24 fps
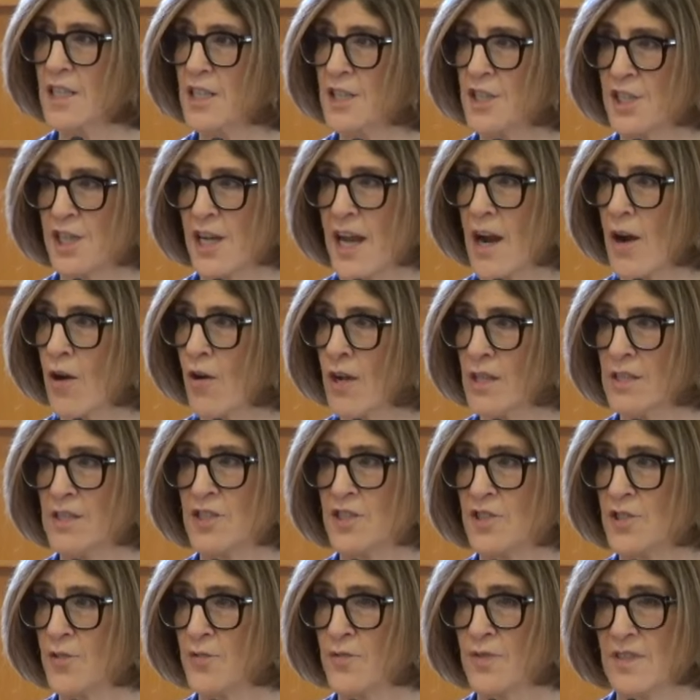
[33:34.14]
share on
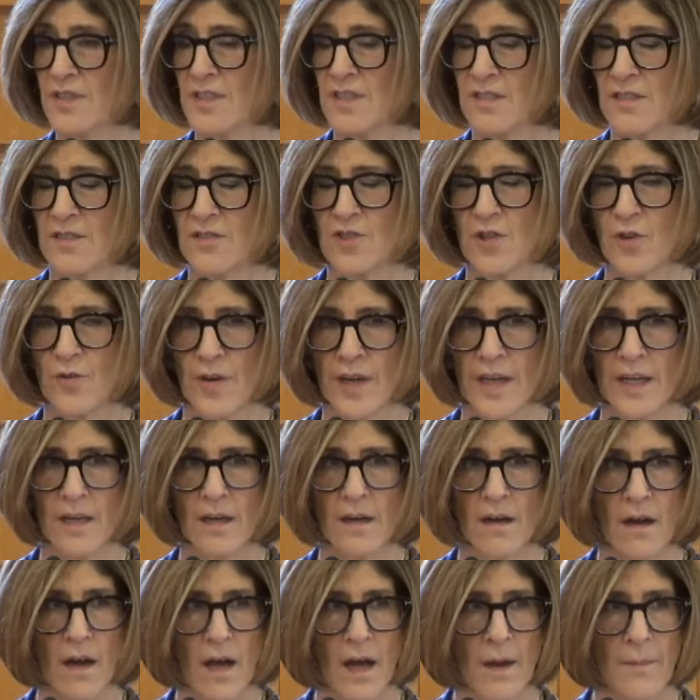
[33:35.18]
students during
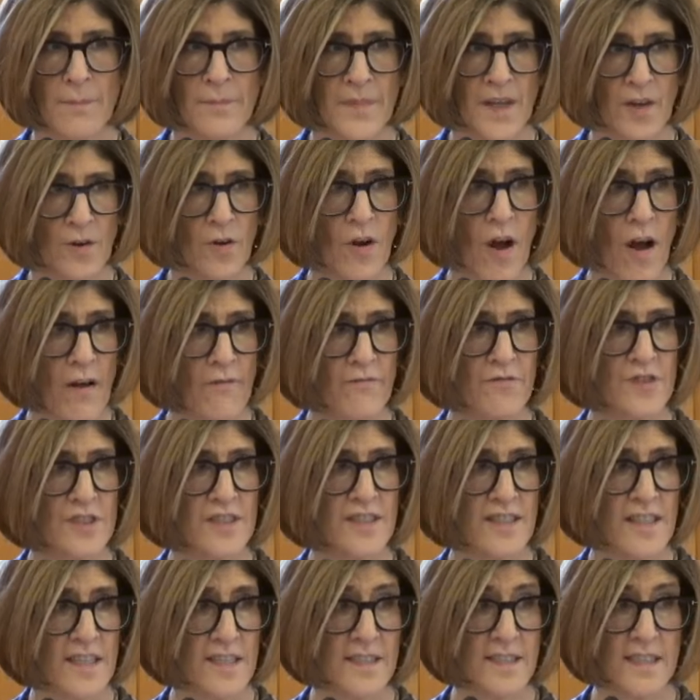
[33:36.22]
um, their
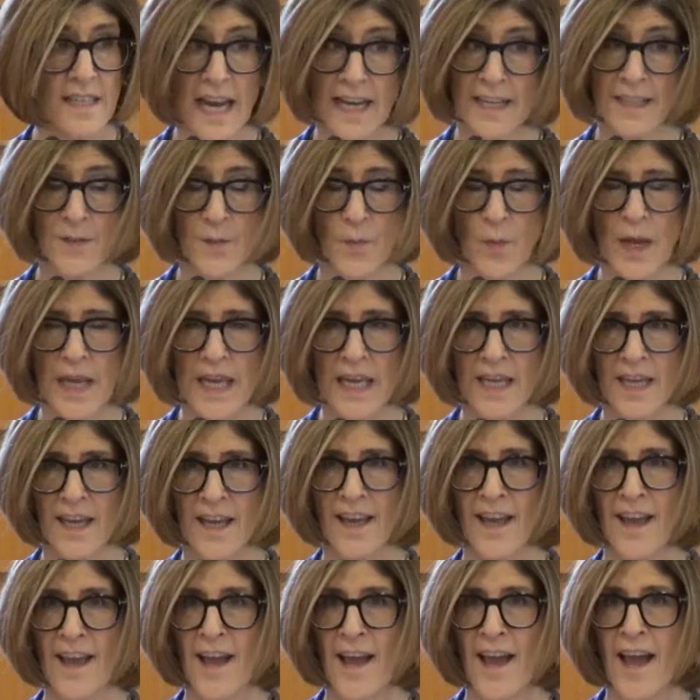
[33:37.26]
conferences next week,
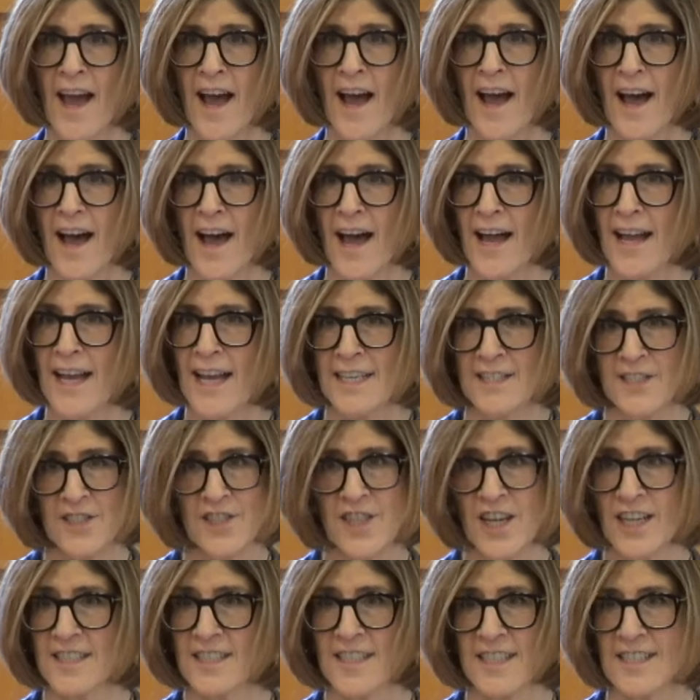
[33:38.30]
uh,
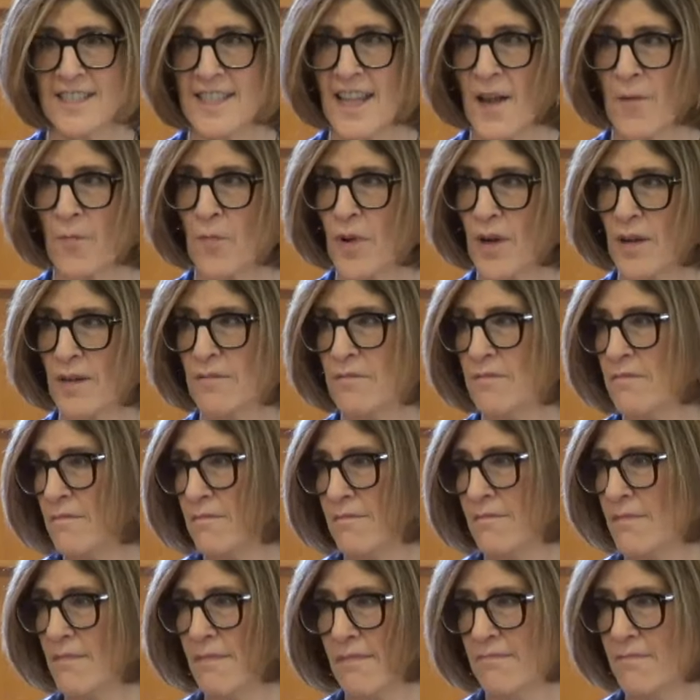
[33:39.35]
just as they would,
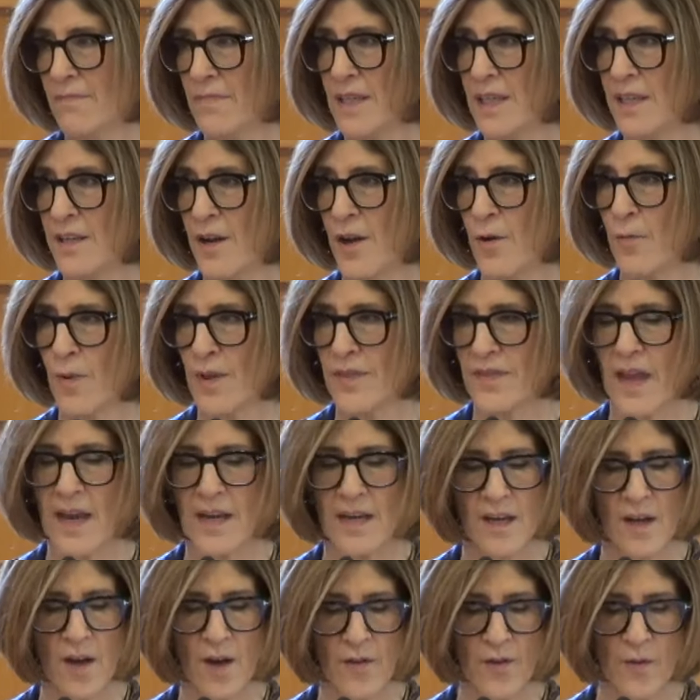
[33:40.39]
you know, with
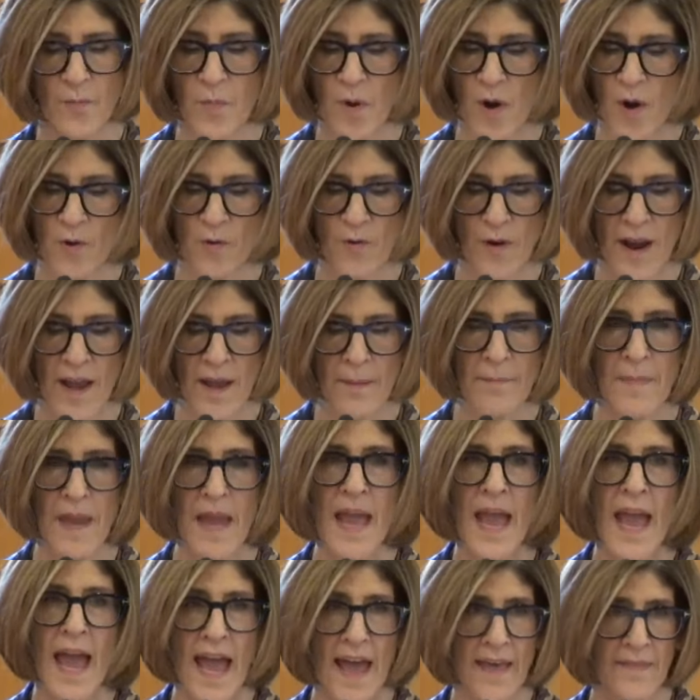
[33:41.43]
any other program.
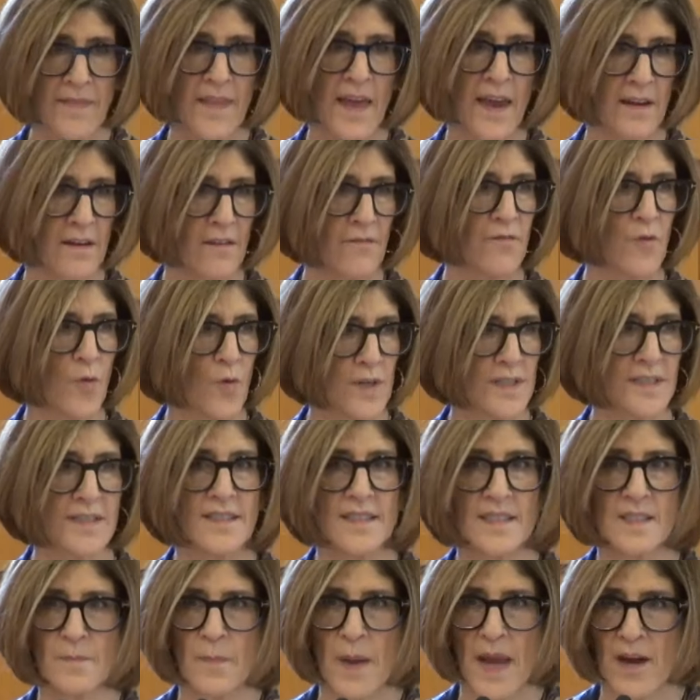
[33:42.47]
And then, of course,
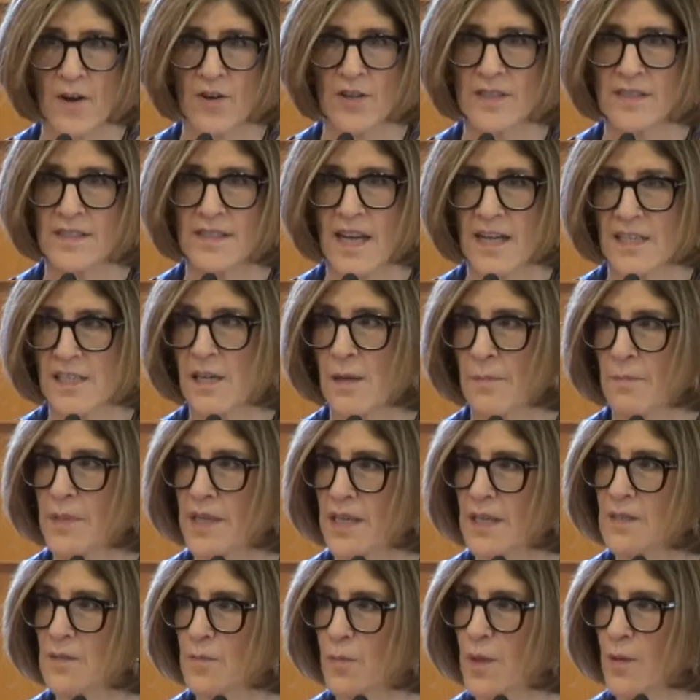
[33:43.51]
this parent session,
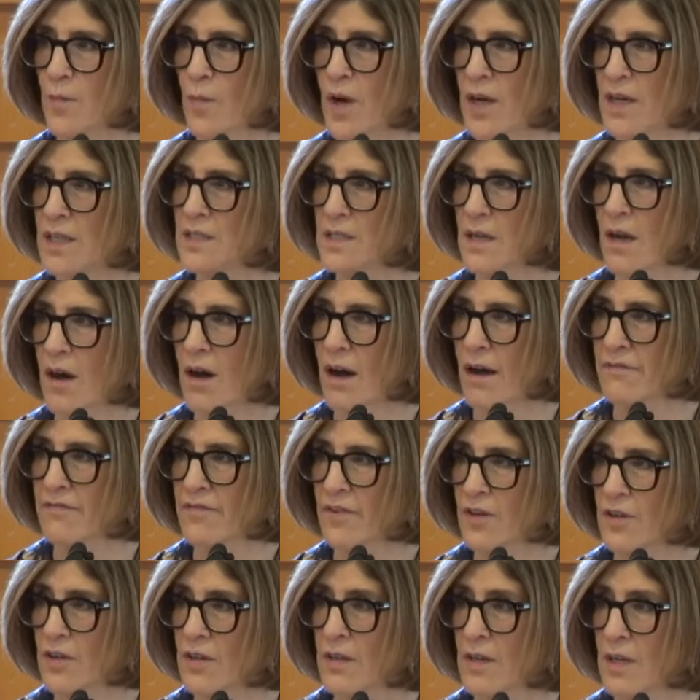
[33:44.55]
because we wanted to
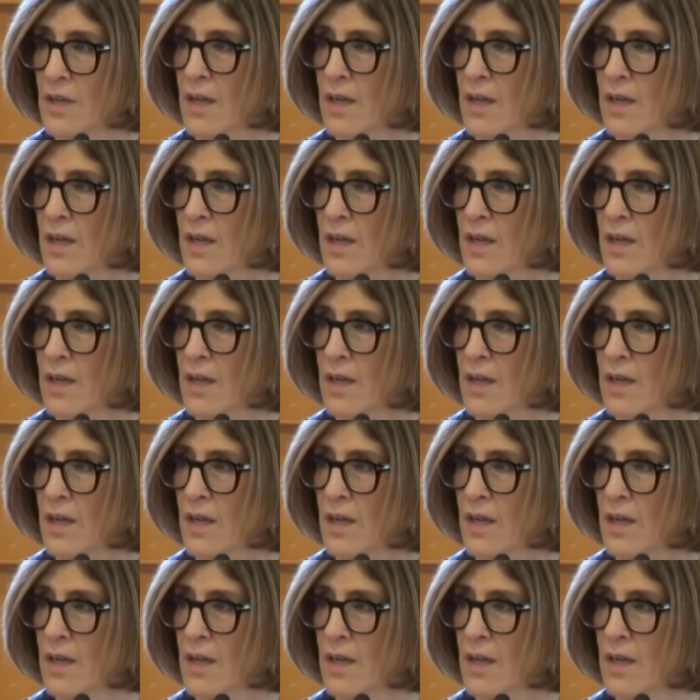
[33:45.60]
offer